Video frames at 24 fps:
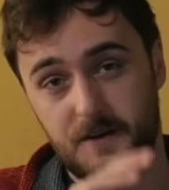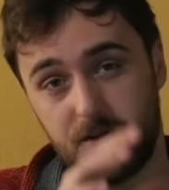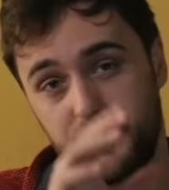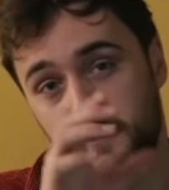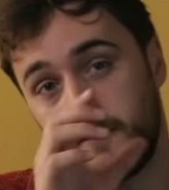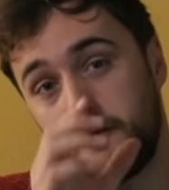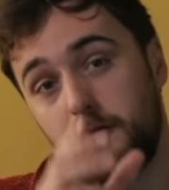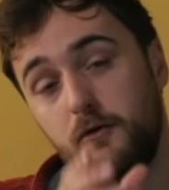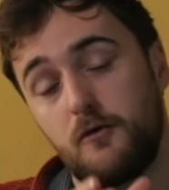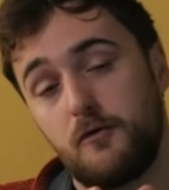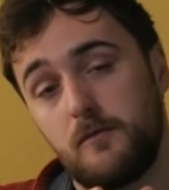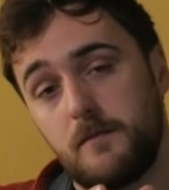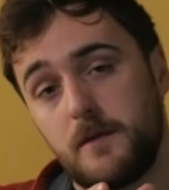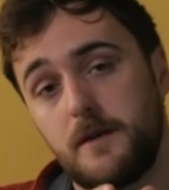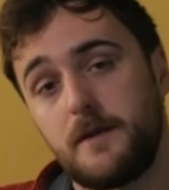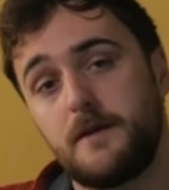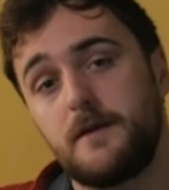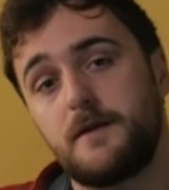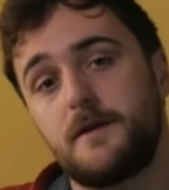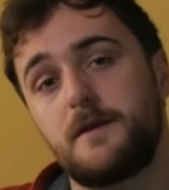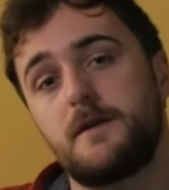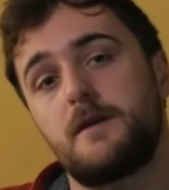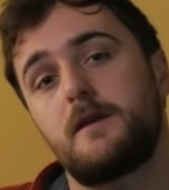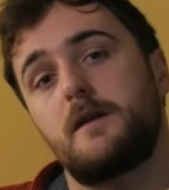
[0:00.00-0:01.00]
an
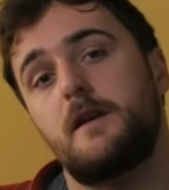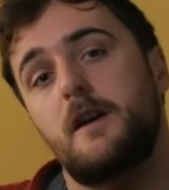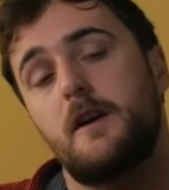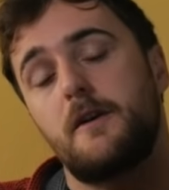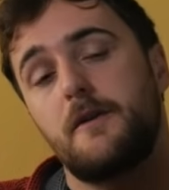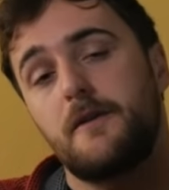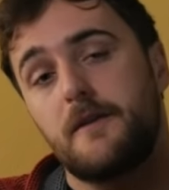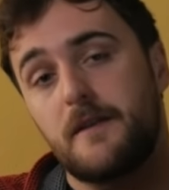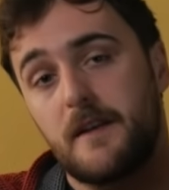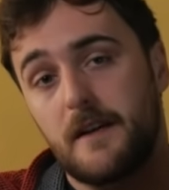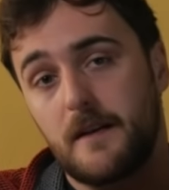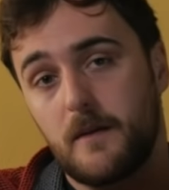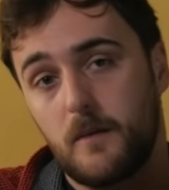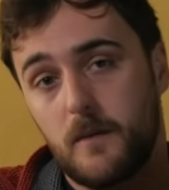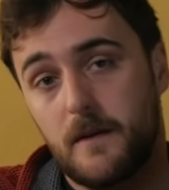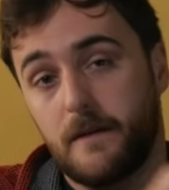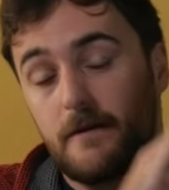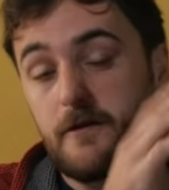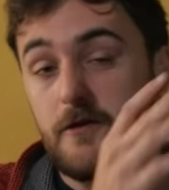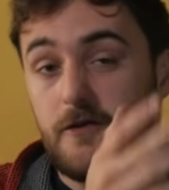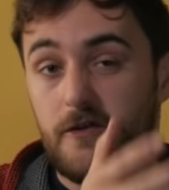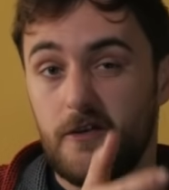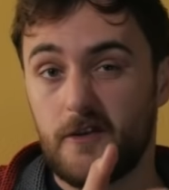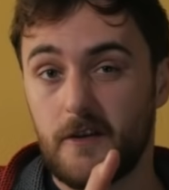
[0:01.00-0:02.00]
almond coated
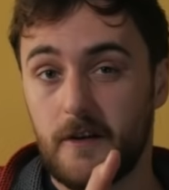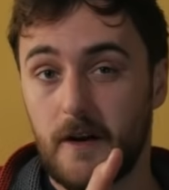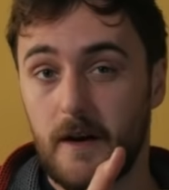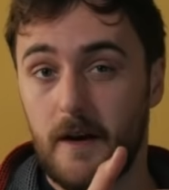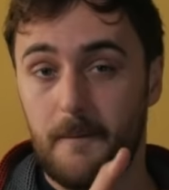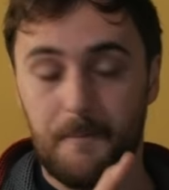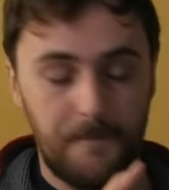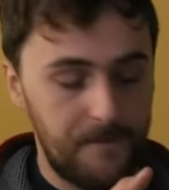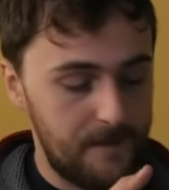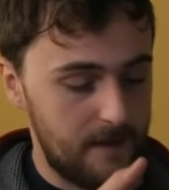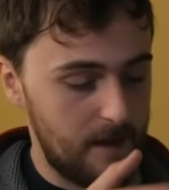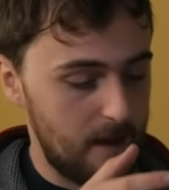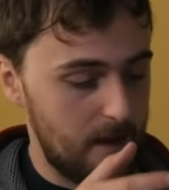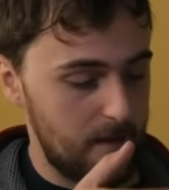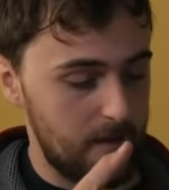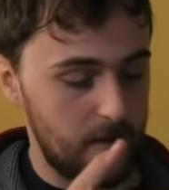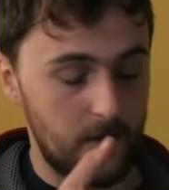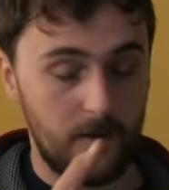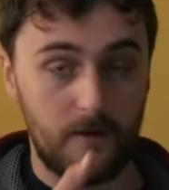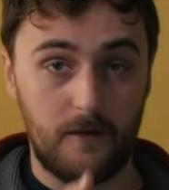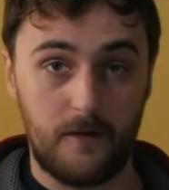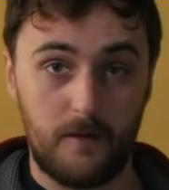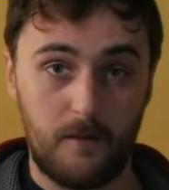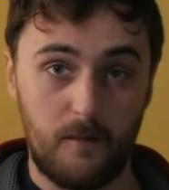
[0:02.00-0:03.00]
with sugar,
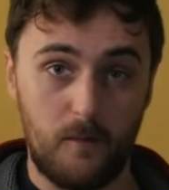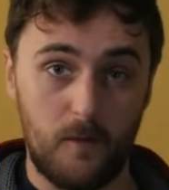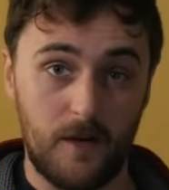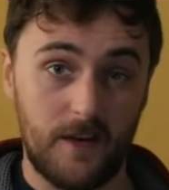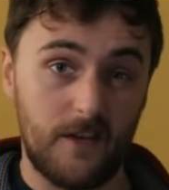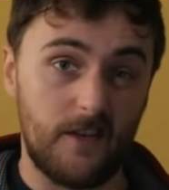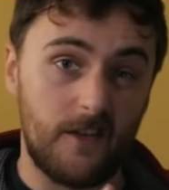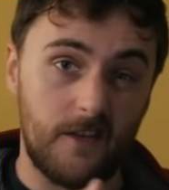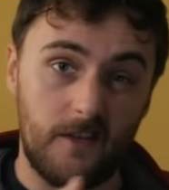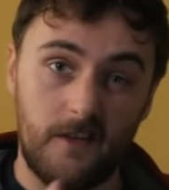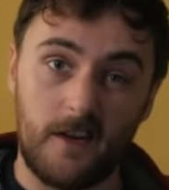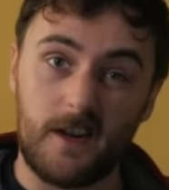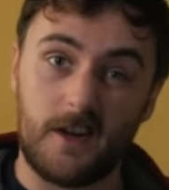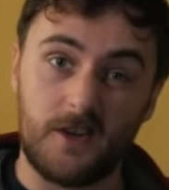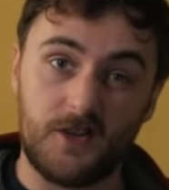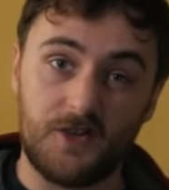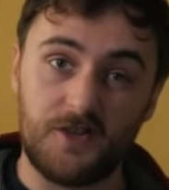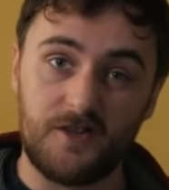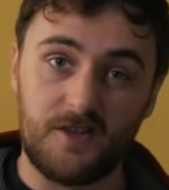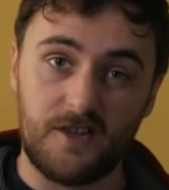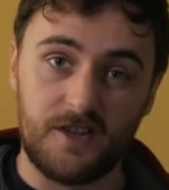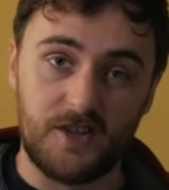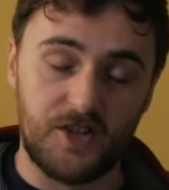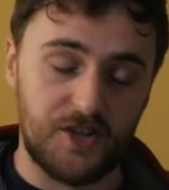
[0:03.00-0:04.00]
and which is like a
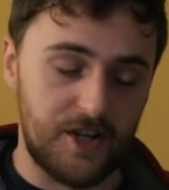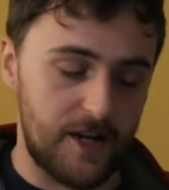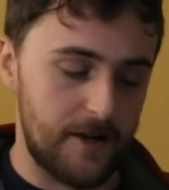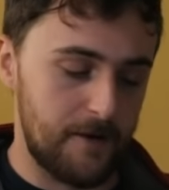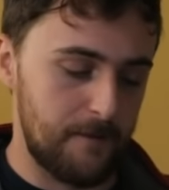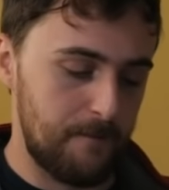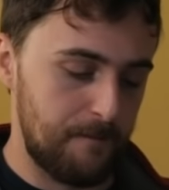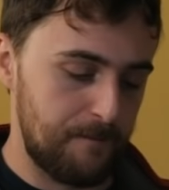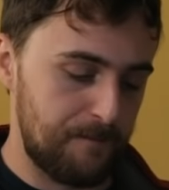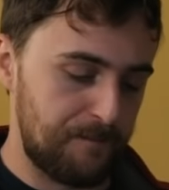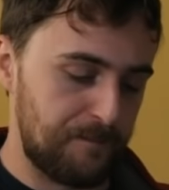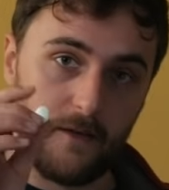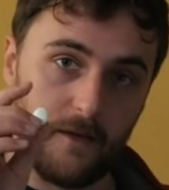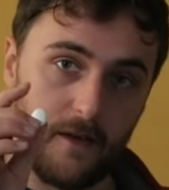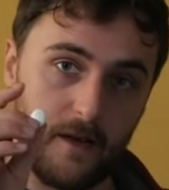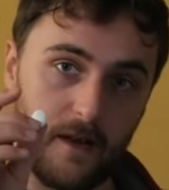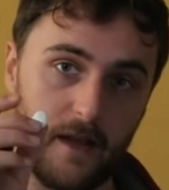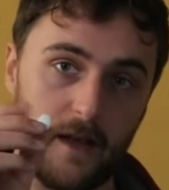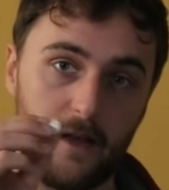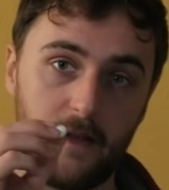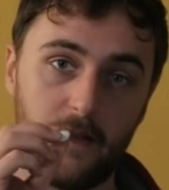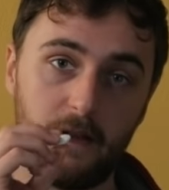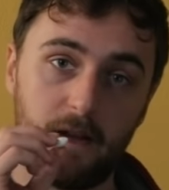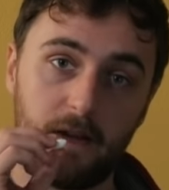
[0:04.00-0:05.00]
sugar shell. So you
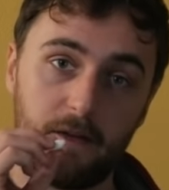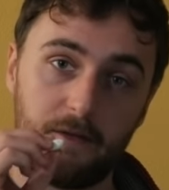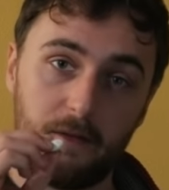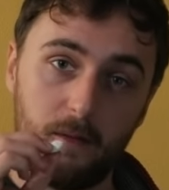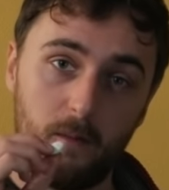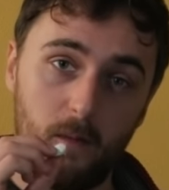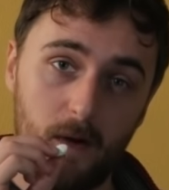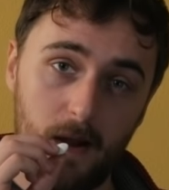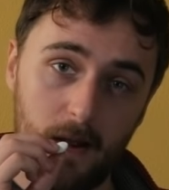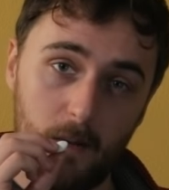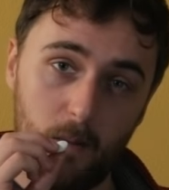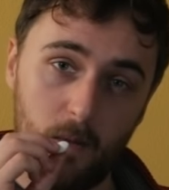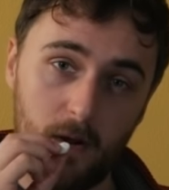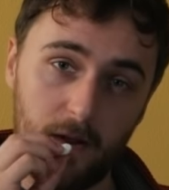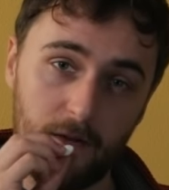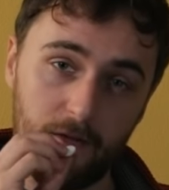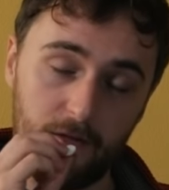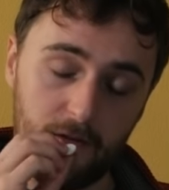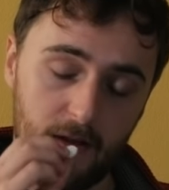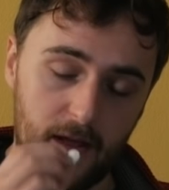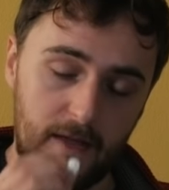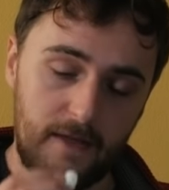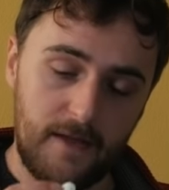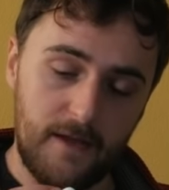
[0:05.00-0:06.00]
get the little white
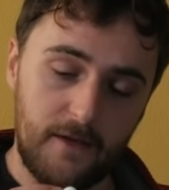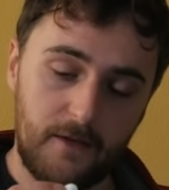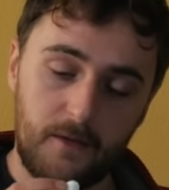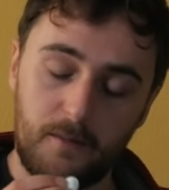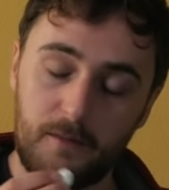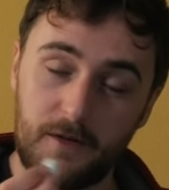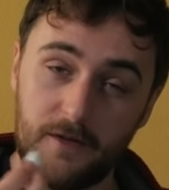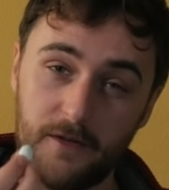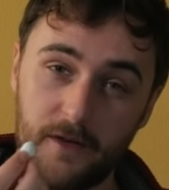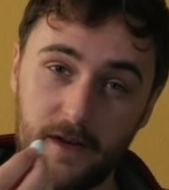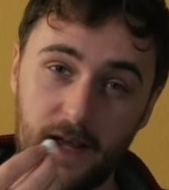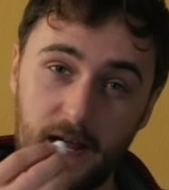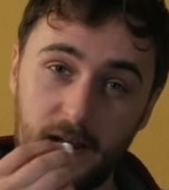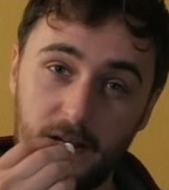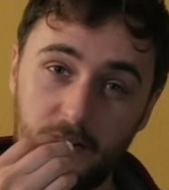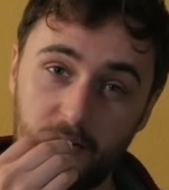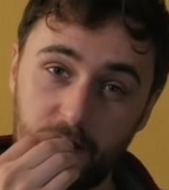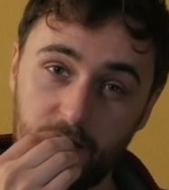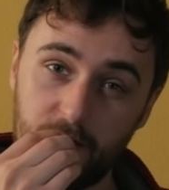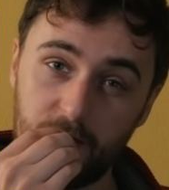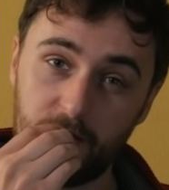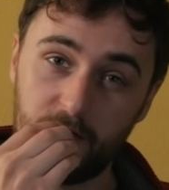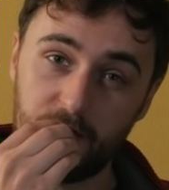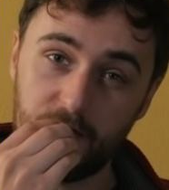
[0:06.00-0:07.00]
ones like this, which again are
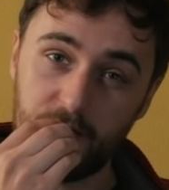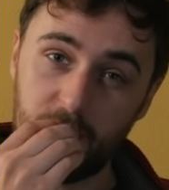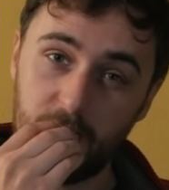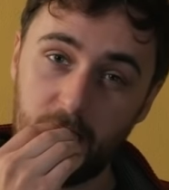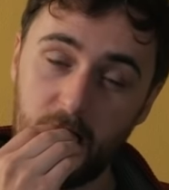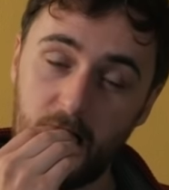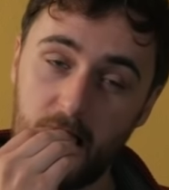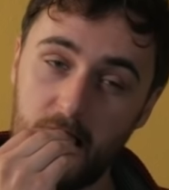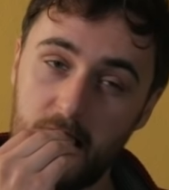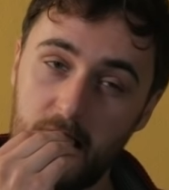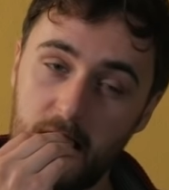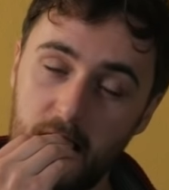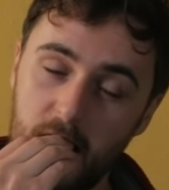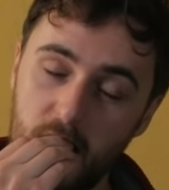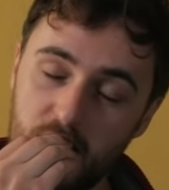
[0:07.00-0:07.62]
just a sugar,